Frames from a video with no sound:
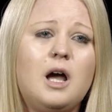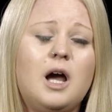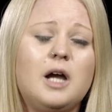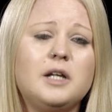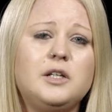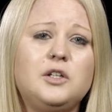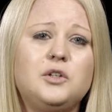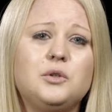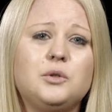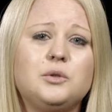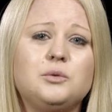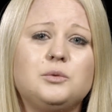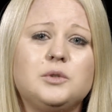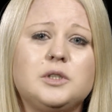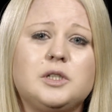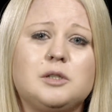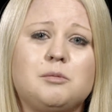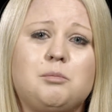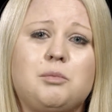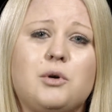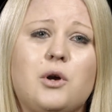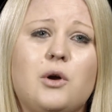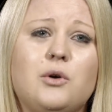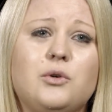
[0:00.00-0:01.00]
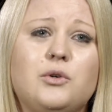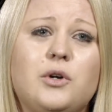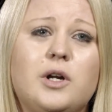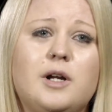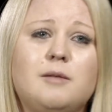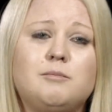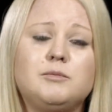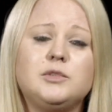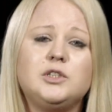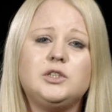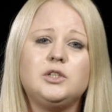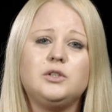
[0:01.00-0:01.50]
I knew it was a
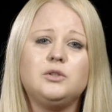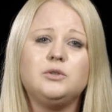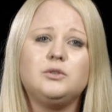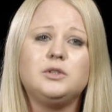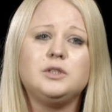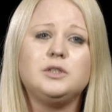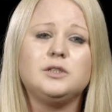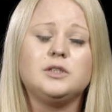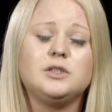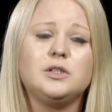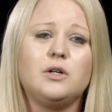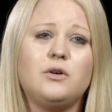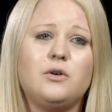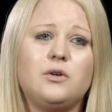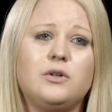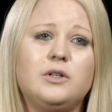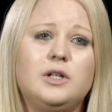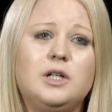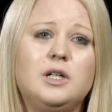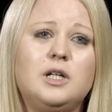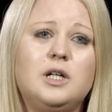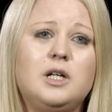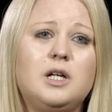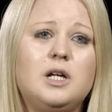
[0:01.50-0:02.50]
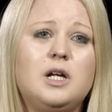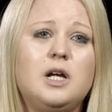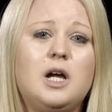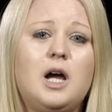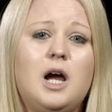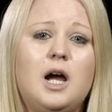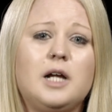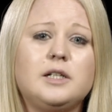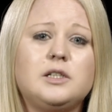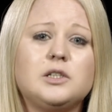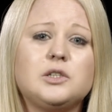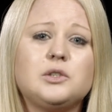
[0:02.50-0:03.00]
program too, and so
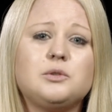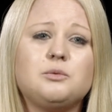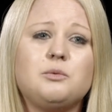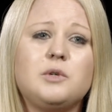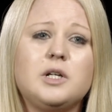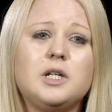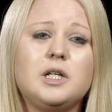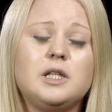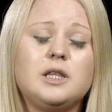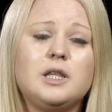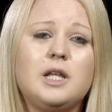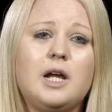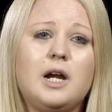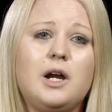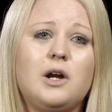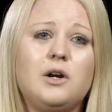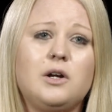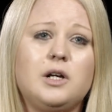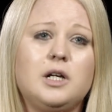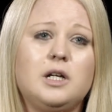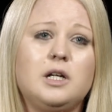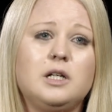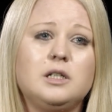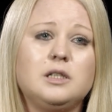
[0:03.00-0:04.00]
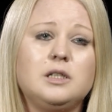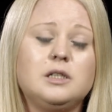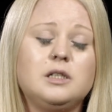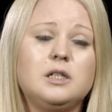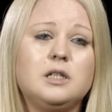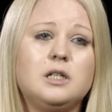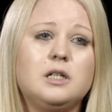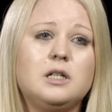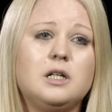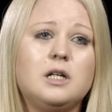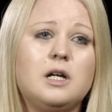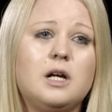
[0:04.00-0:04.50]
I just went in there and
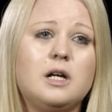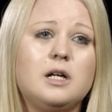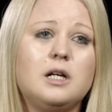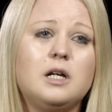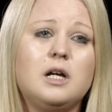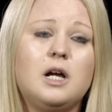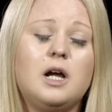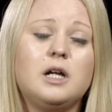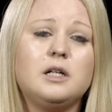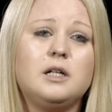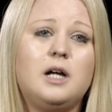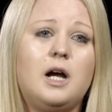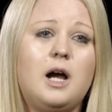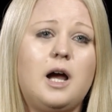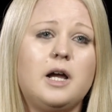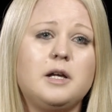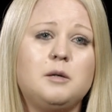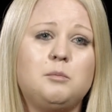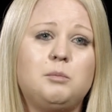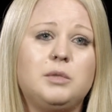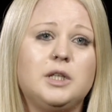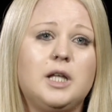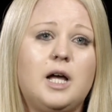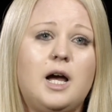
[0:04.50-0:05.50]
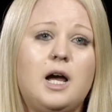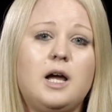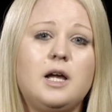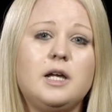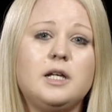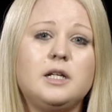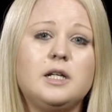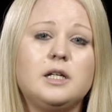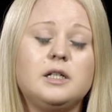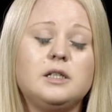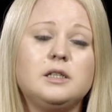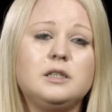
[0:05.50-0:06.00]
I
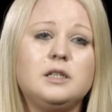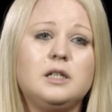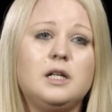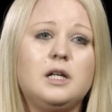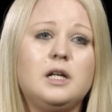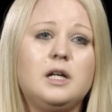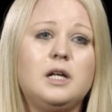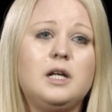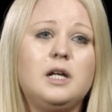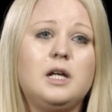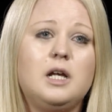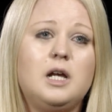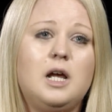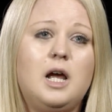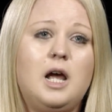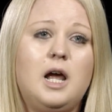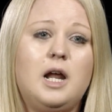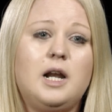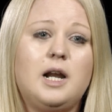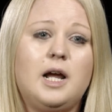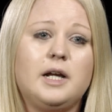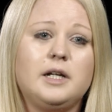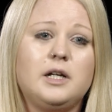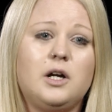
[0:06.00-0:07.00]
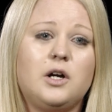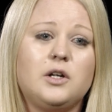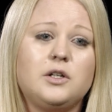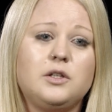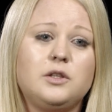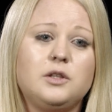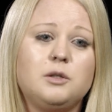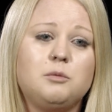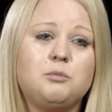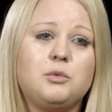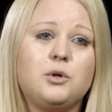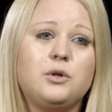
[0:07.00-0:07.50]
applied, and I got
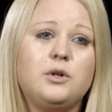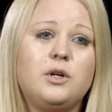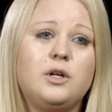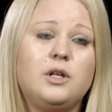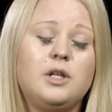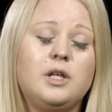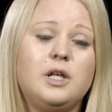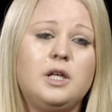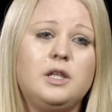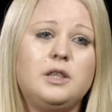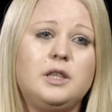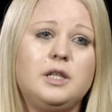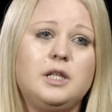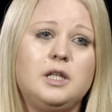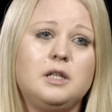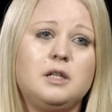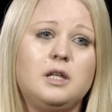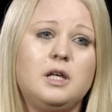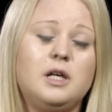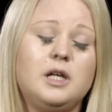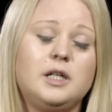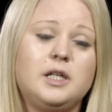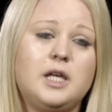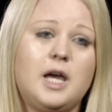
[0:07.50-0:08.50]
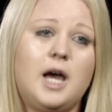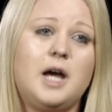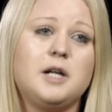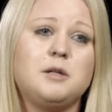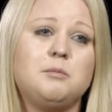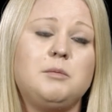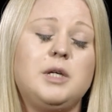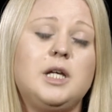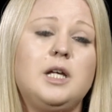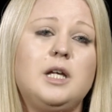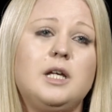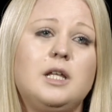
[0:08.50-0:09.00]
in the
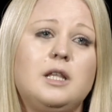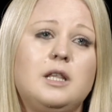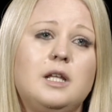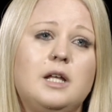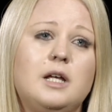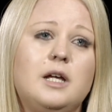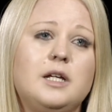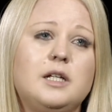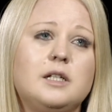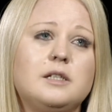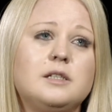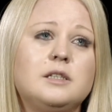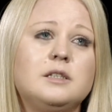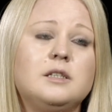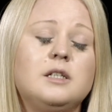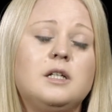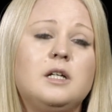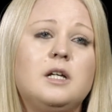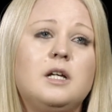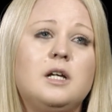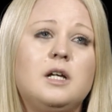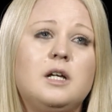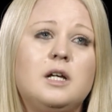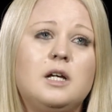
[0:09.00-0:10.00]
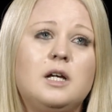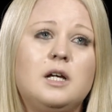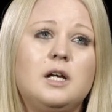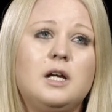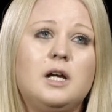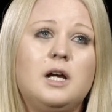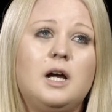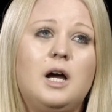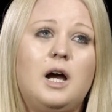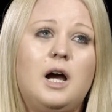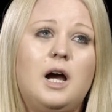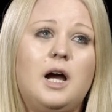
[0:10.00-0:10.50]
academy, and
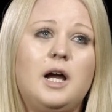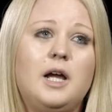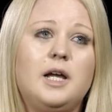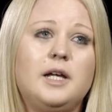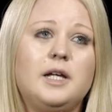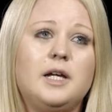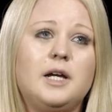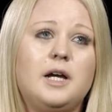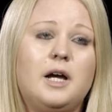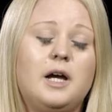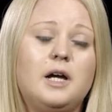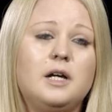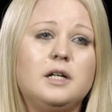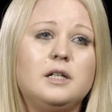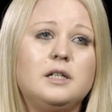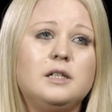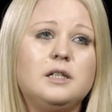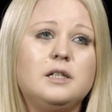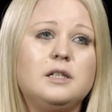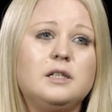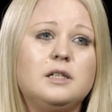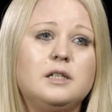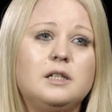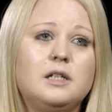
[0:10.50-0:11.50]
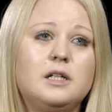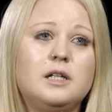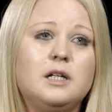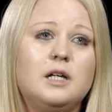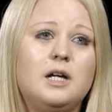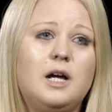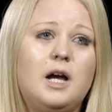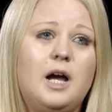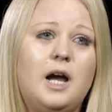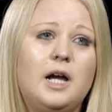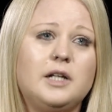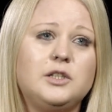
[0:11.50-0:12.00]
I
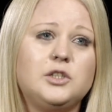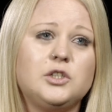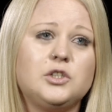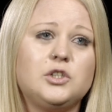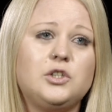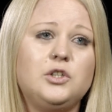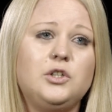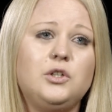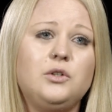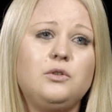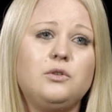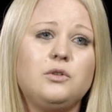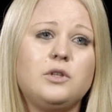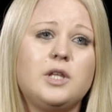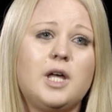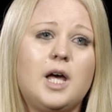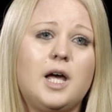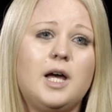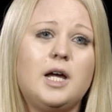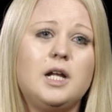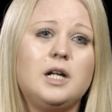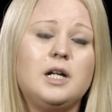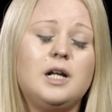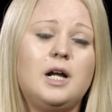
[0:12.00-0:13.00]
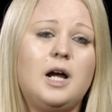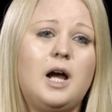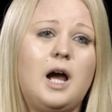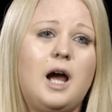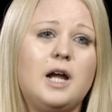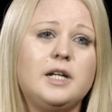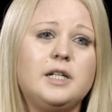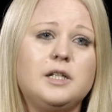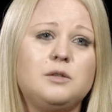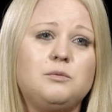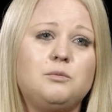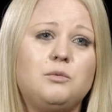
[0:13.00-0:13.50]
just knew that
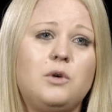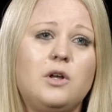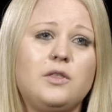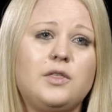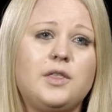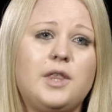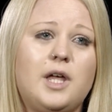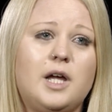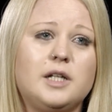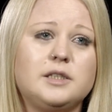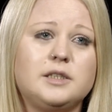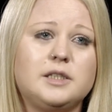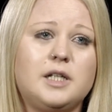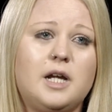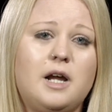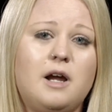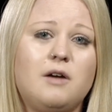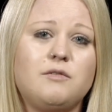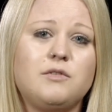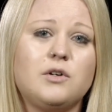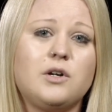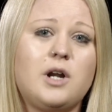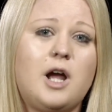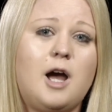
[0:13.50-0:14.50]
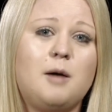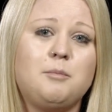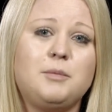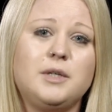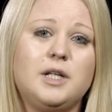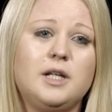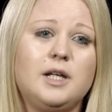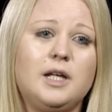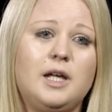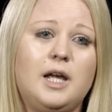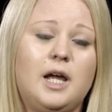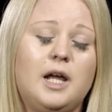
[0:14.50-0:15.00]
I didn't want that to ever
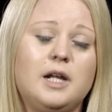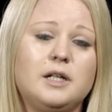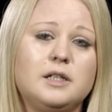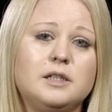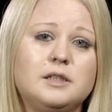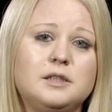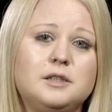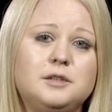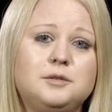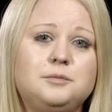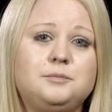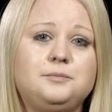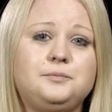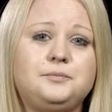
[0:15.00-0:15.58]
happen again.